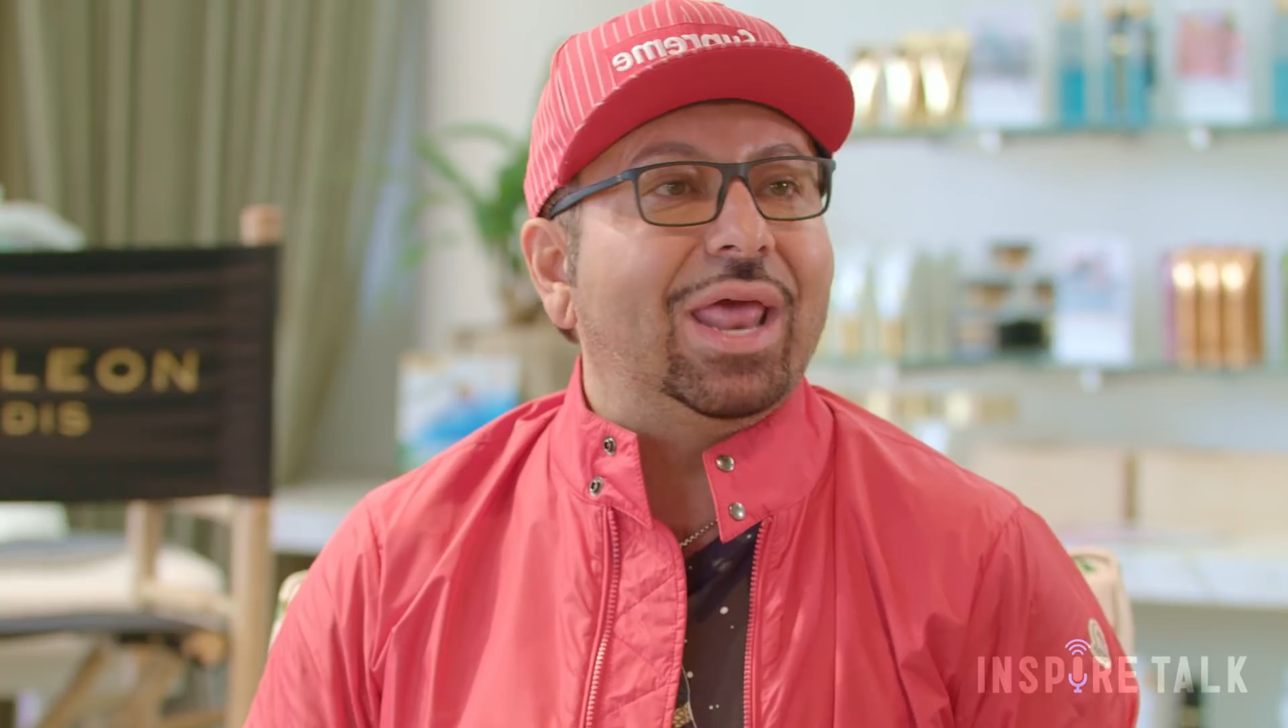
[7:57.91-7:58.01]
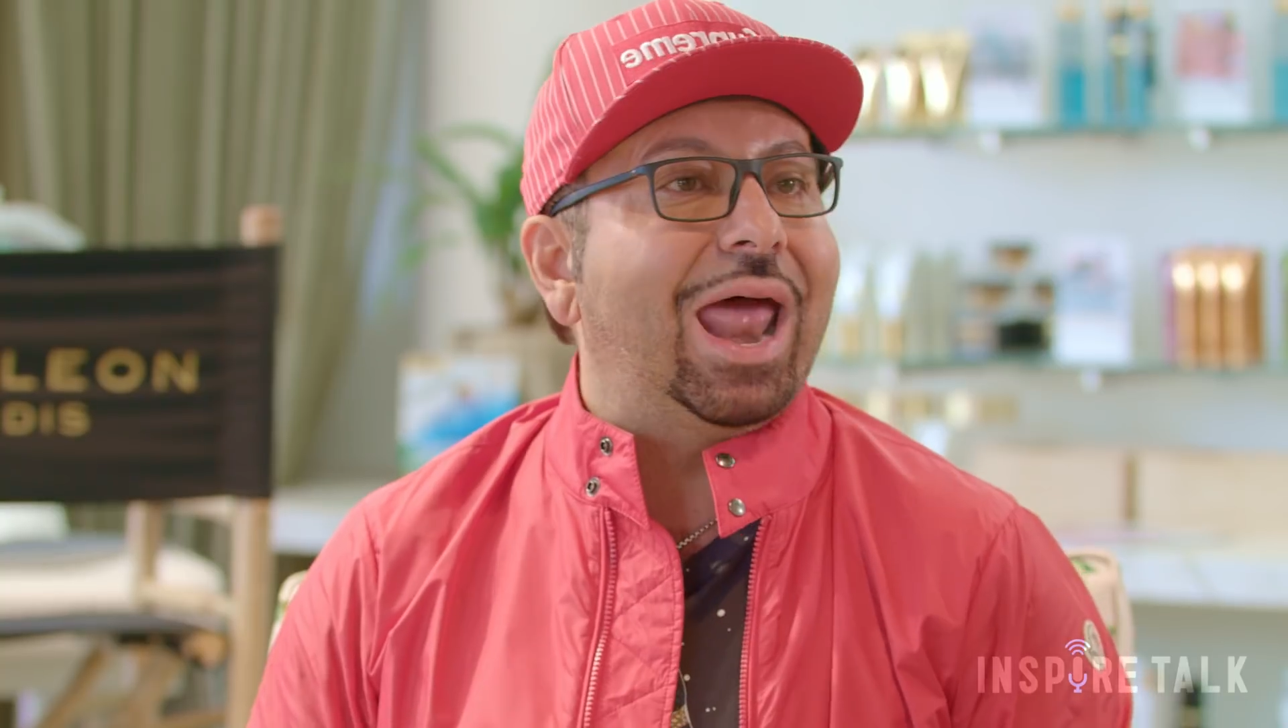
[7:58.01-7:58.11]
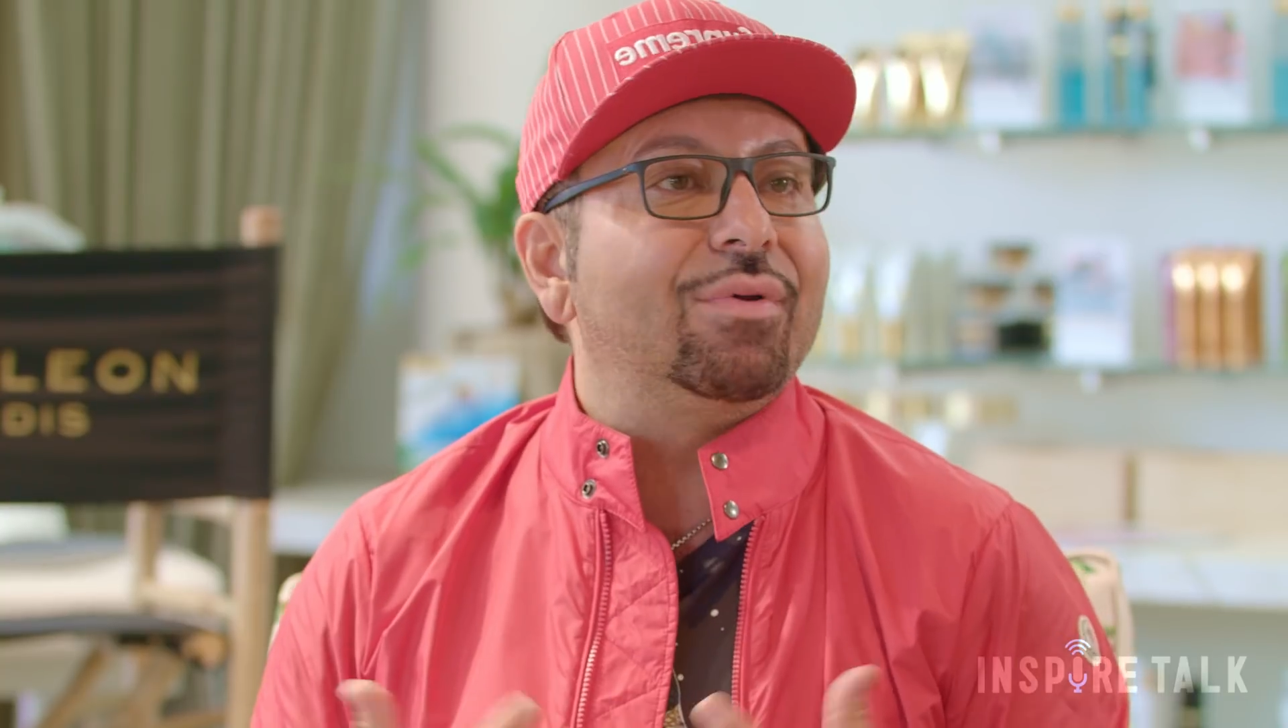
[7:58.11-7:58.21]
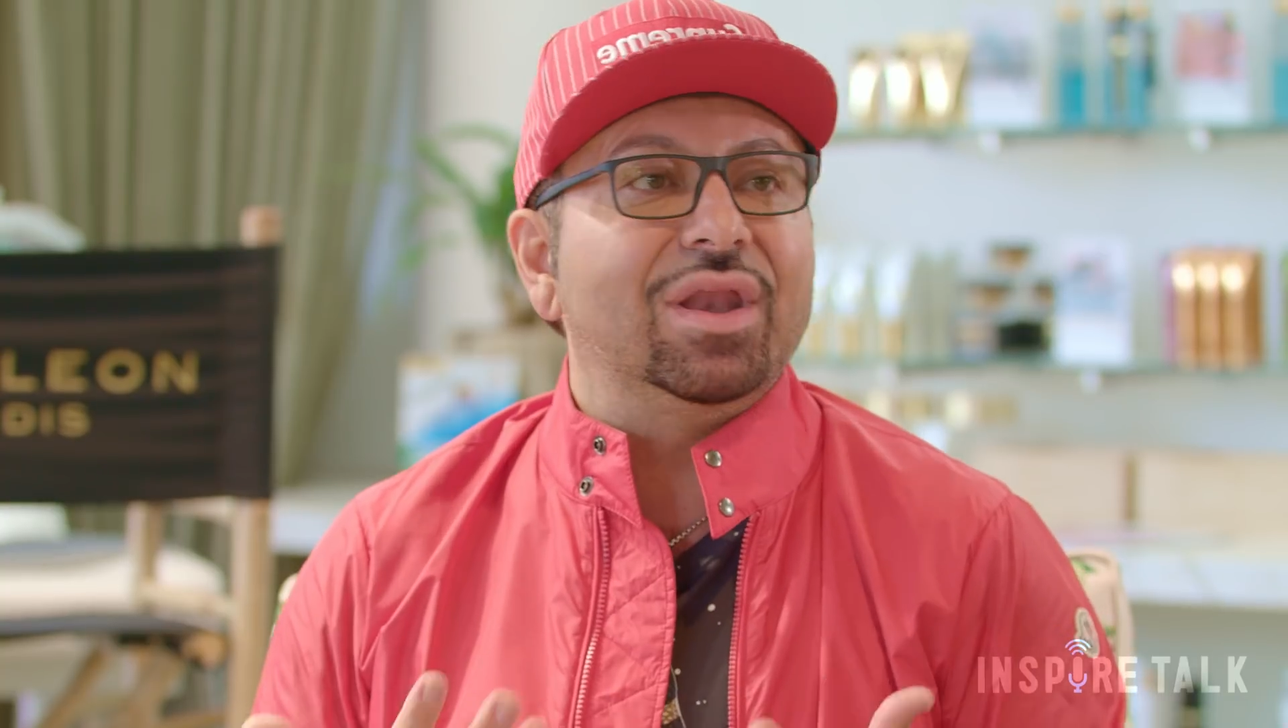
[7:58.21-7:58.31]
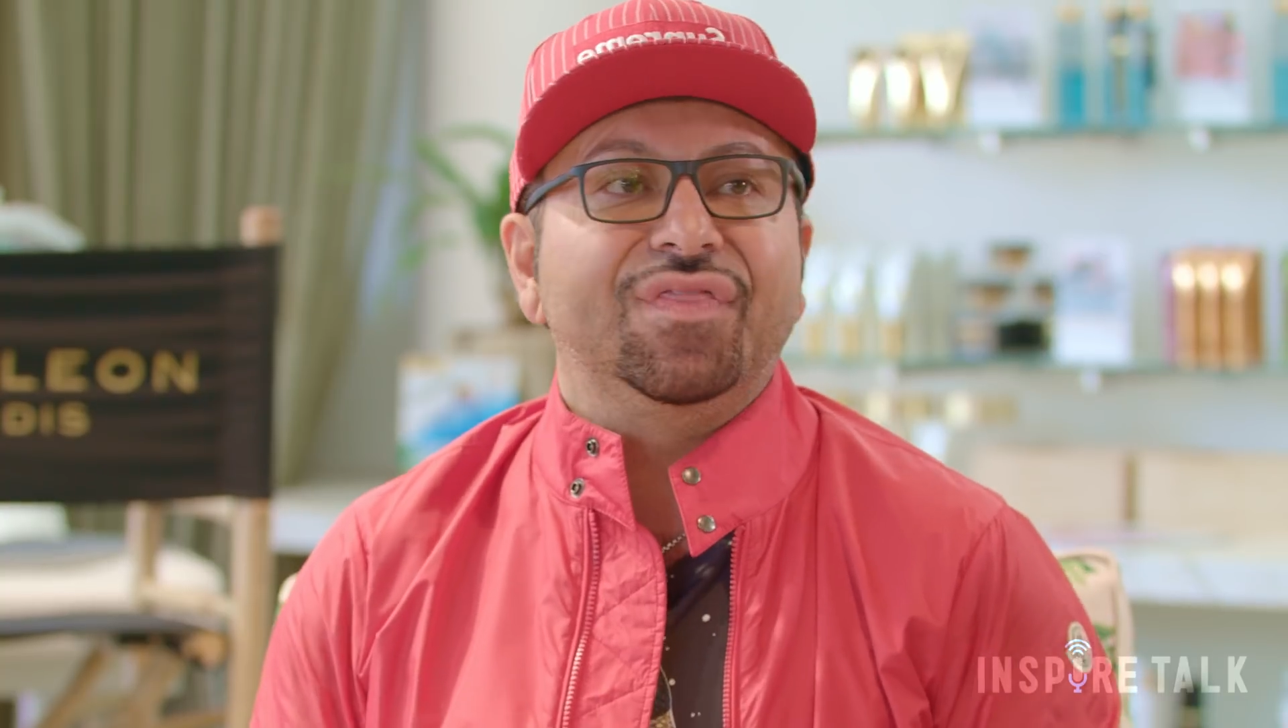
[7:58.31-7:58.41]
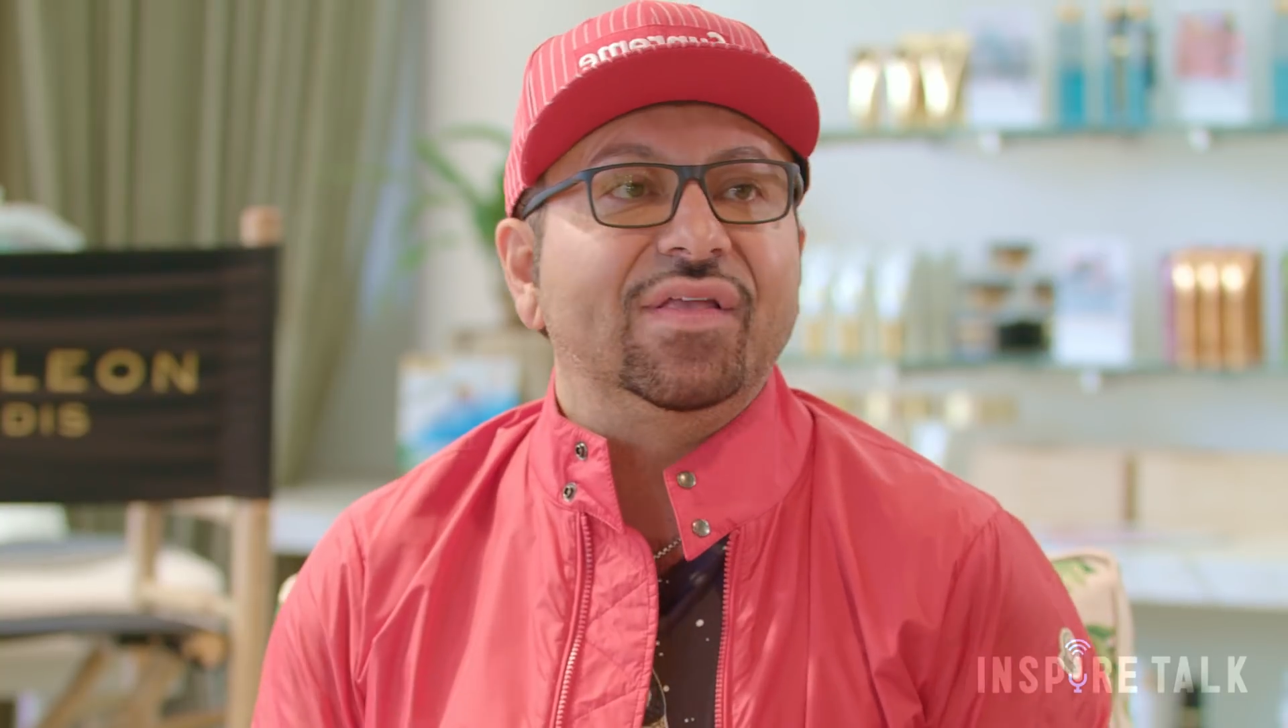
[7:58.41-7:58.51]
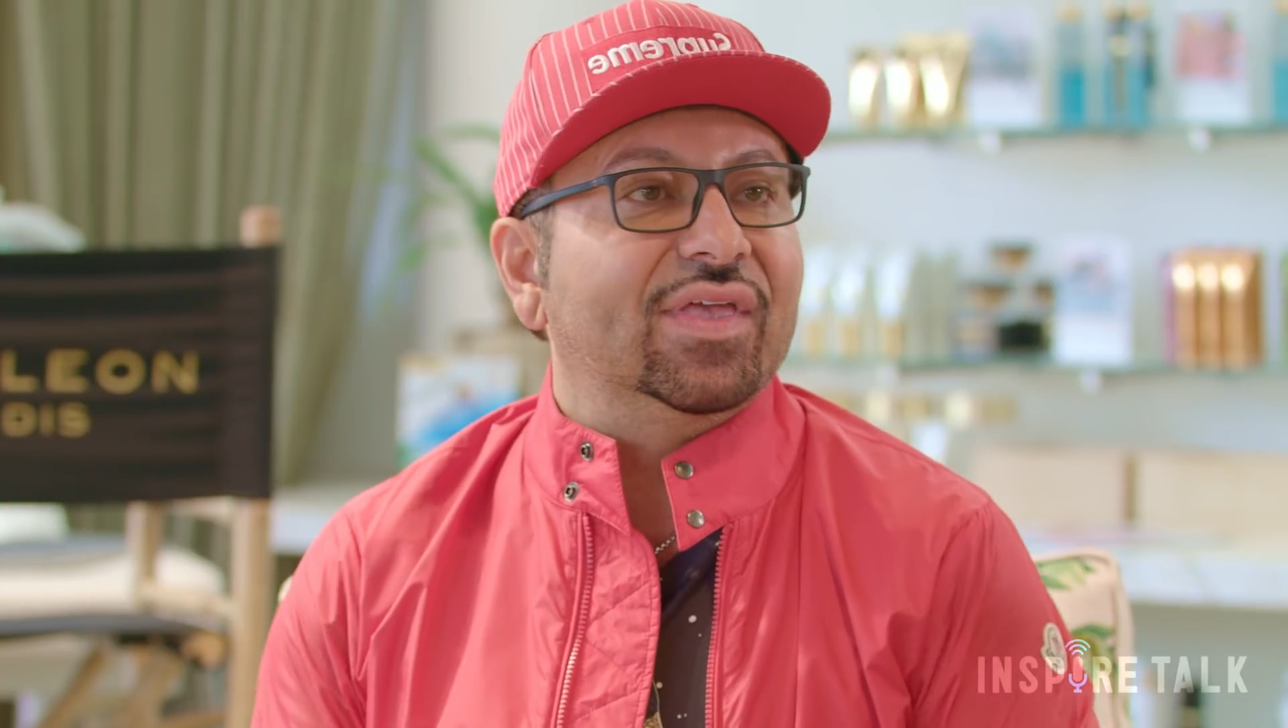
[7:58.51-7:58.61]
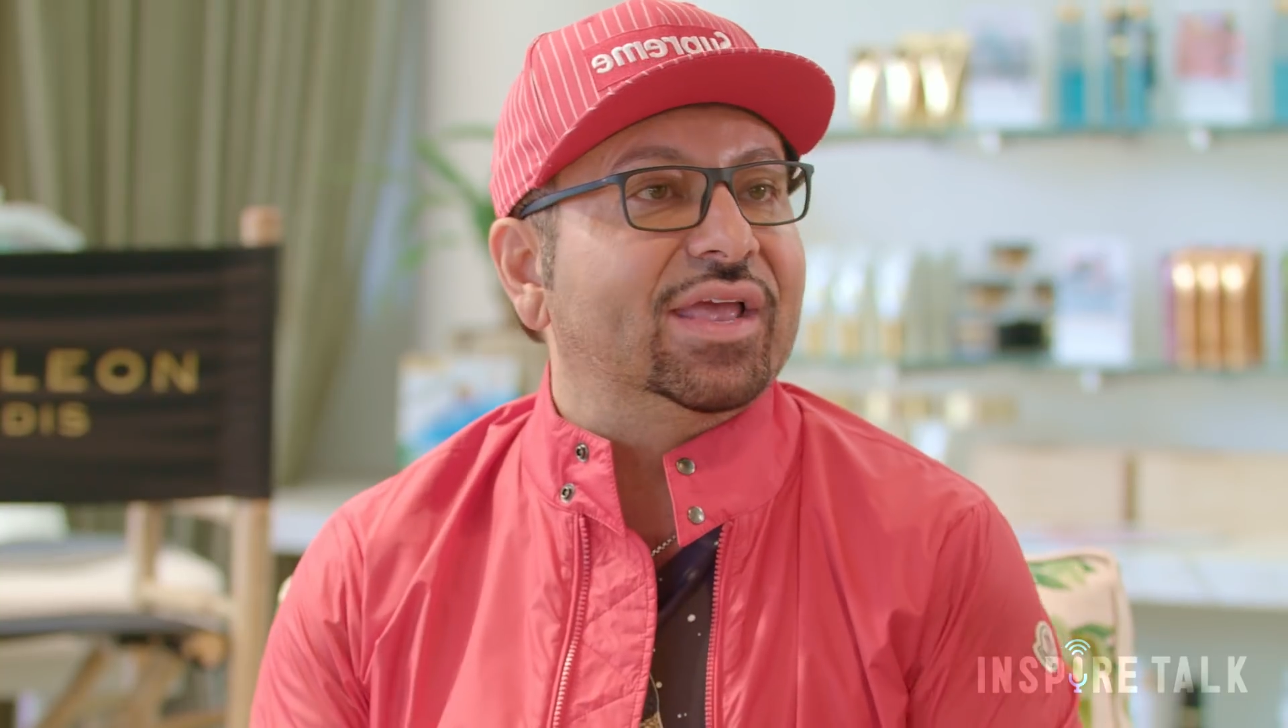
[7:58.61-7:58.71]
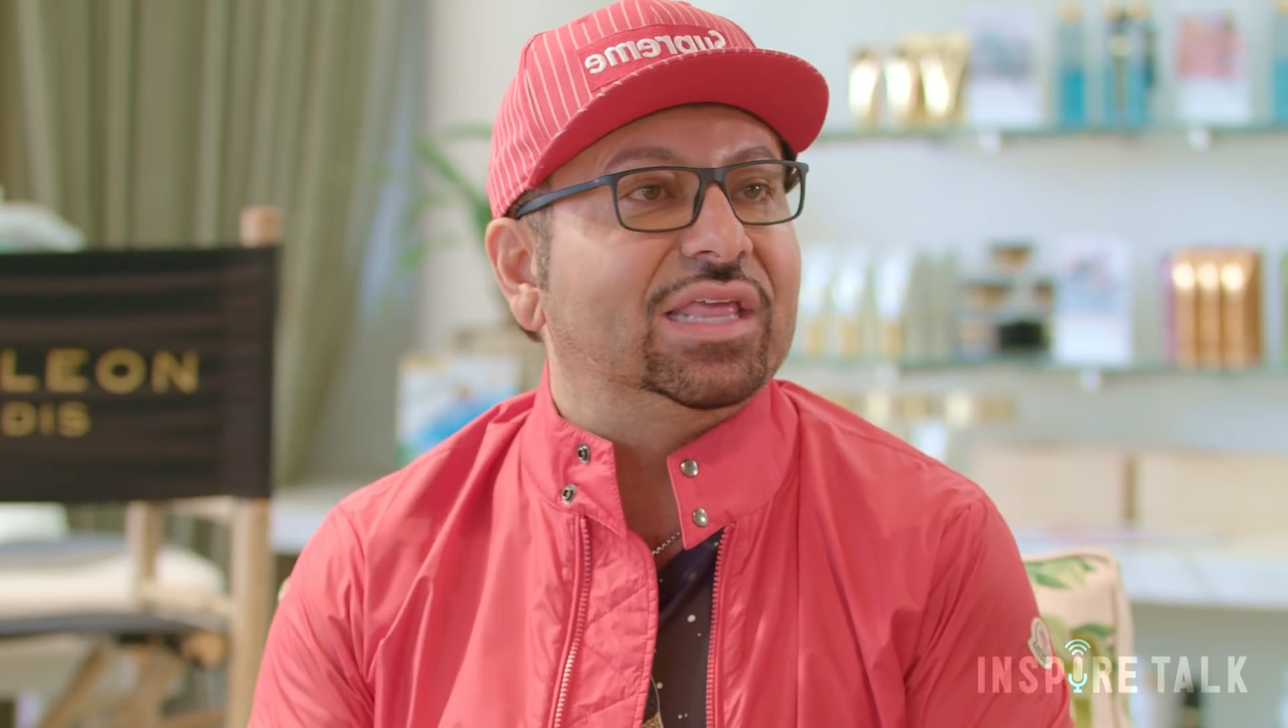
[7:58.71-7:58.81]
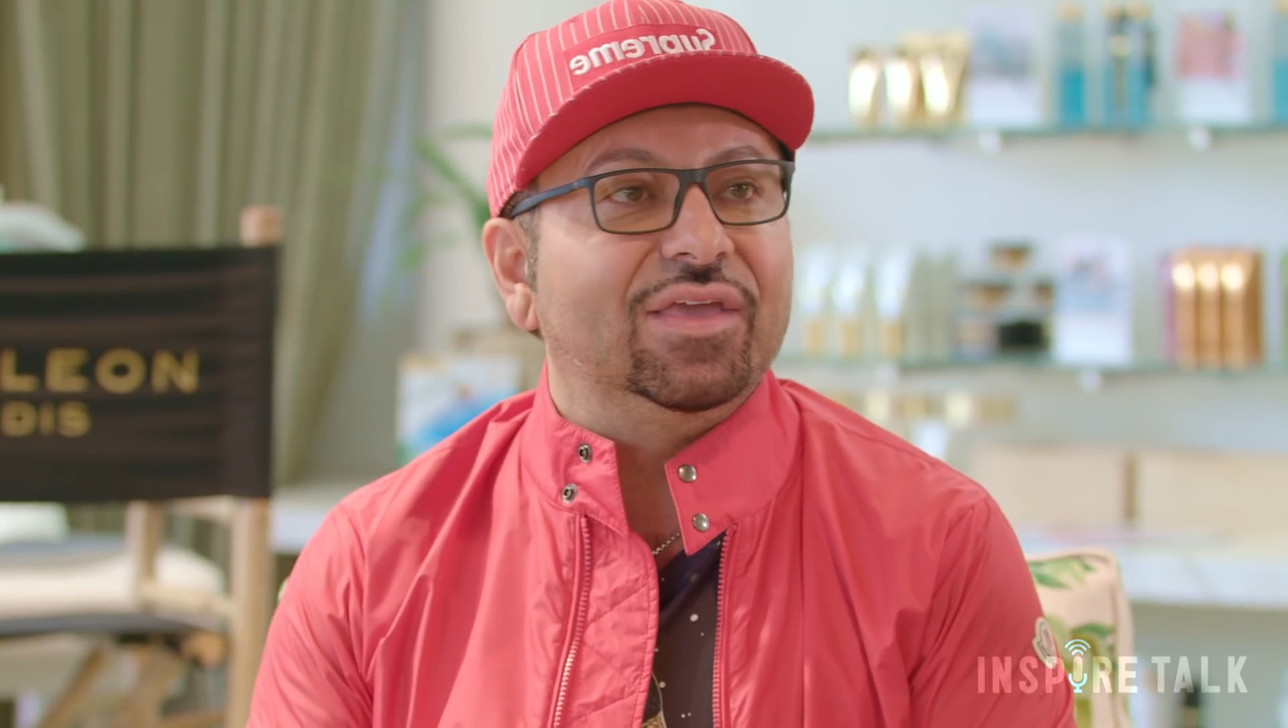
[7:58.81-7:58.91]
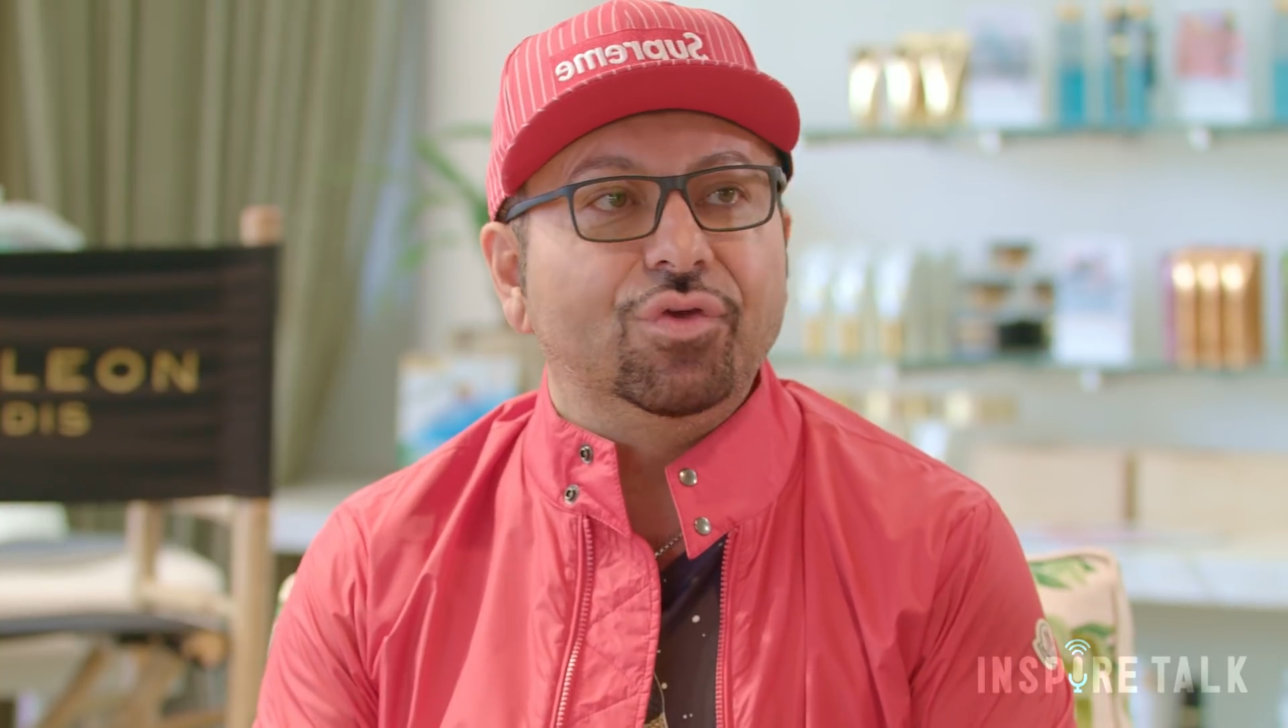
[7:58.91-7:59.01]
Harry and think they're going to give